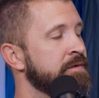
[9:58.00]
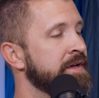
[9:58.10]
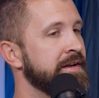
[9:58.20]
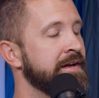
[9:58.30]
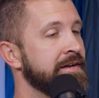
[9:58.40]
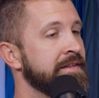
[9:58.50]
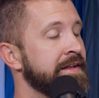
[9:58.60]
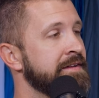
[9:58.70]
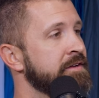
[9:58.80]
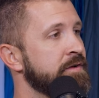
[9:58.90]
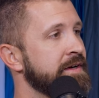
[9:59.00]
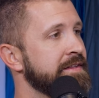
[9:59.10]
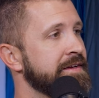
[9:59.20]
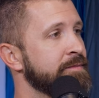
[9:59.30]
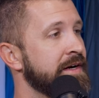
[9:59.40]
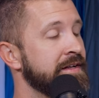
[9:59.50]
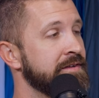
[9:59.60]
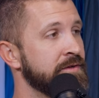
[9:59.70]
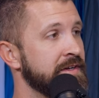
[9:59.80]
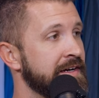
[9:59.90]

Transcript: we didn't. They didn't know anything about it, nor did